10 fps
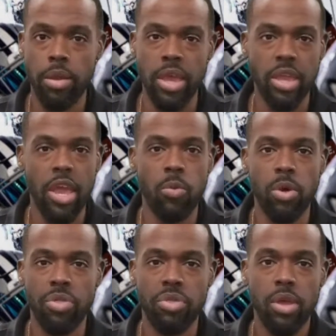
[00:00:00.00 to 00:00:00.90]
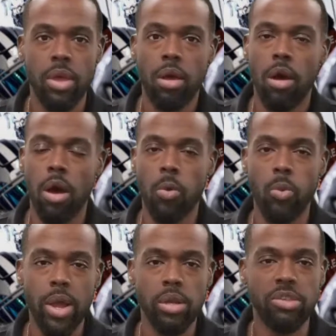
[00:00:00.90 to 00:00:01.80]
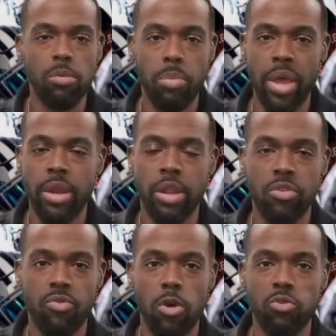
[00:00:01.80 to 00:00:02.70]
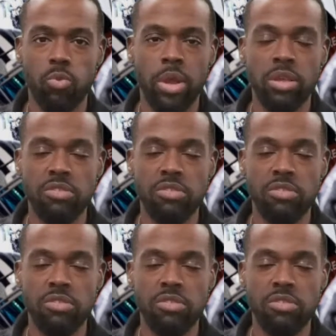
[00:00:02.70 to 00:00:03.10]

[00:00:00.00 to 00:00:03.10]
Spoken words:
They came with reckless abandon as far as running.